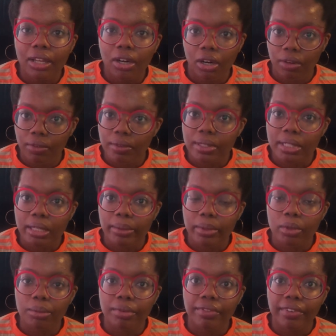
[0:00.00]
Obviously, we'd
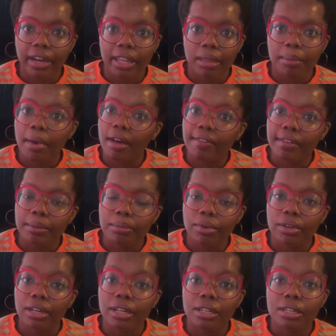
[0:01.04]
all prefer the perfect
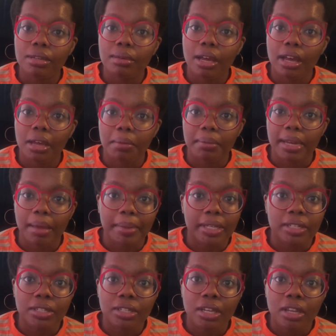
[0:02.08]
product,
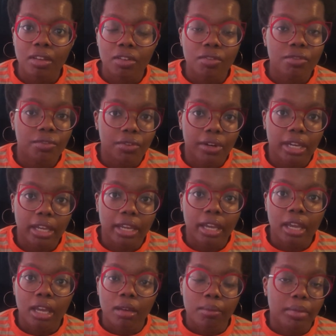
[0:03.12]
blemish-free
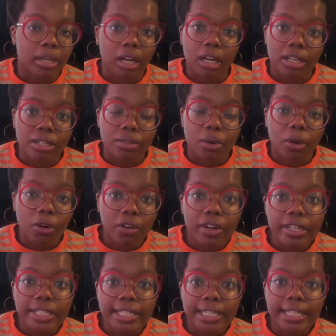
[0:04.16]
bananas or
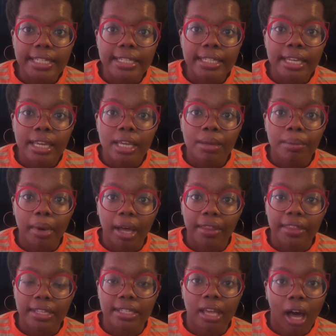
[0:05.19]
oranges, but
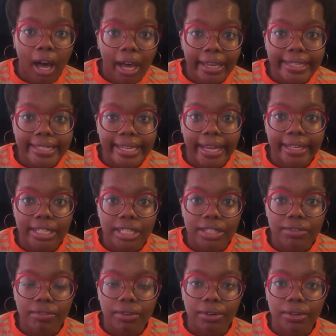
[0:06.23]
these high standards
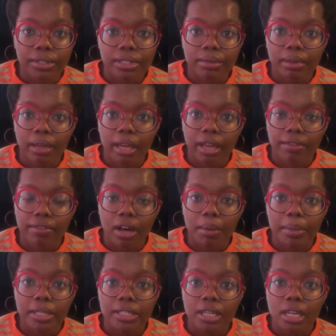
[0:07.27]
force
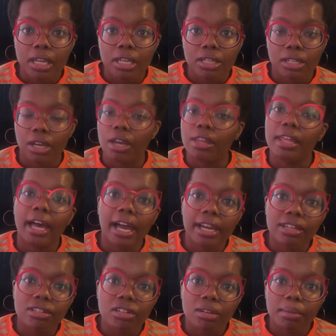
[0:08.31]
farmers to go that
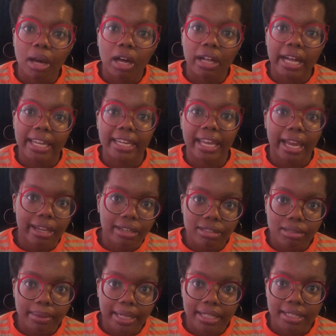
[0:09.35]
extra mile, adding extra
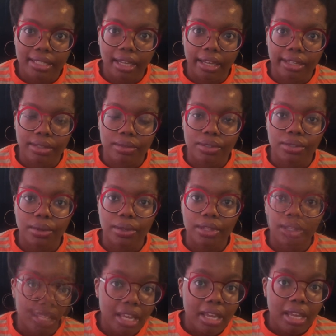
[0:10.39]
pesticide to ensure
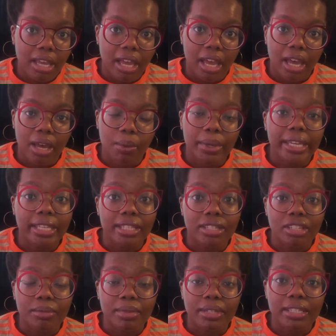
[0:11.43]
that we
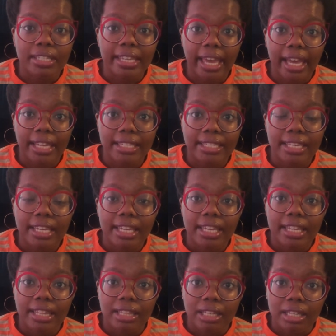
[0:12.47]
consumers get
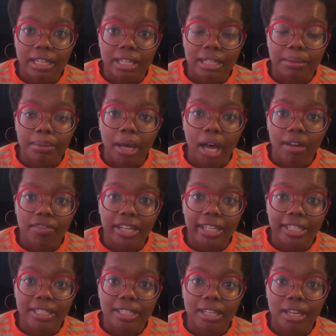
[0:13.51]
the
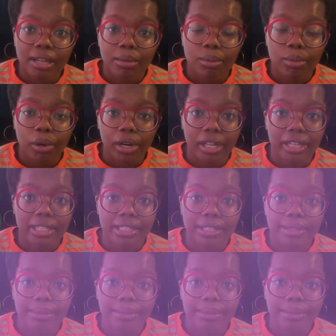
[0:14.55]
perfect product.